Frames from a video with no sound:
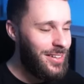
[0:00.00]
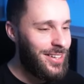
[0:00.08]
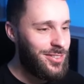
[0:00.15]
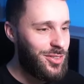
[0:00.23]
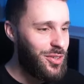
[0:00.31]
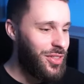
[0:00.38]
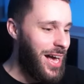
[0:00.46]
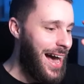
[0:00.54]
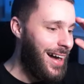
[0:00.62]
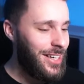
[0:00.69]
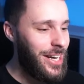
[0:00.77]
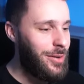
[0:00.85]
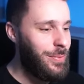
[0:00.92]
let's do
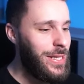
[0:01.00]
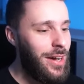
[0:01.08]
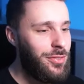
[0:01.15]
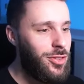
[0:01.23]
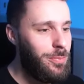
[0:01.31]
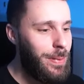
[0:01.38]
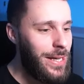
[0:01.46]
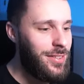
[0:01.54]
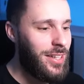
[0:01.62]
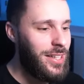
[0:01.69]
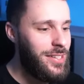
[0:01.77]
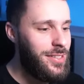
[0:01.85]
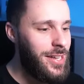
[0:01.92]
that. And then we have to
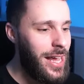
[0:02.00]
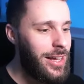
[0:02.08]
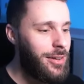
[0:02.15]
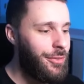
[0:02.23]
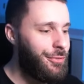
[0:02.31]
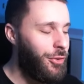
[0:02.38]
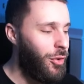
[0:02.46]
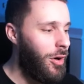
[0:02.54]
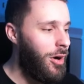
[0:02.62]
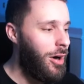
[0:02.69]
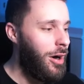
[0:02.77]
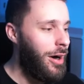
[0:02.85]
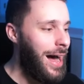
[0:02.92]
basically dig
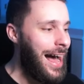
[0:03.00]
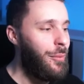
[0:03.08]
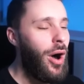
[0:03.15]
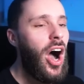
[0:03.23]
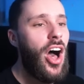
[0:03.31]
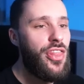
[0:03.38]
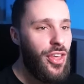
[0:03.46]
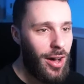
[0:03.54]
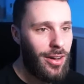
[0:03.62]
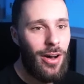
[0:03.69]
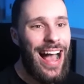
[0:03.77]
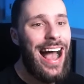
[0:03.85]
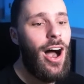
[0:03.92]
for our
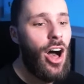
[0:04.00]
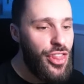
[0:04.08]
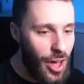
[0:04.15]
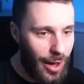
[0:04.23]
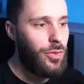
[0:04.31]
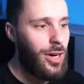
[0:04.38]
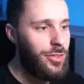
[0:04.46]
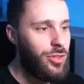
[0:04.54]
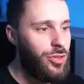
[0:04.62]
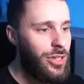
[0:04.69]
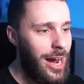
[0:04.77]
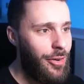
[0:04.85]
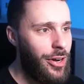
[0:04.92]
other
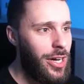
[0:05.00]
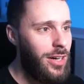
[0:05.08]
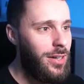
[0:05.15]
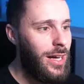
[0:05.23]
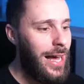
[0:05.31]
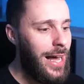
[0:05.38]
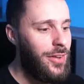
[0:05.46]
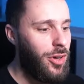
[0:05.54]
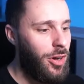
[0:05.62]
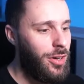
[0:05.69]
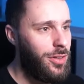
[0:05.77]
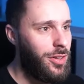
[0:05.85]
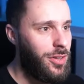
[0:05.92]
Rescue Carrier. And
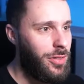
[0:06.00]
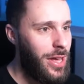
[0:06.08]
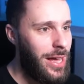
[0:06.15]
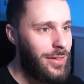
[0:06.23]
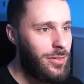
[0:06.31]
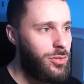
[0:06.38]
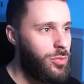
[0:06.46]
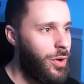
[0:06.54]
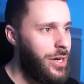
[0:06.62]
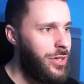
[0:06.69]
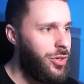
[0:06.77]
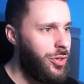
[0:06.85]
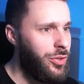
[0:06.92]
oh, look at that. That's
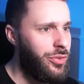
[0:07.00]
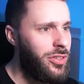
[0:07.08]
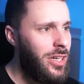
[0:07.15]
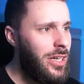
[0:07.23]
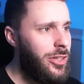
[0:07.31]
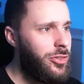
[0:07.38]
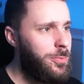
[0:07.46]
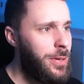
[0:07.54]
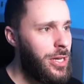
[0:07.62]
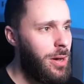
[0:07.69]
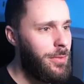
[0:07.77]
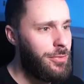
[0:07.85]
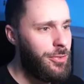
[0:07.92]
great news. Just
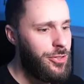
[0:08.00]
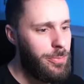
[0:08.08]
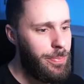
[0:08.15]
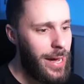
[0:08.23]
bring up the Frigid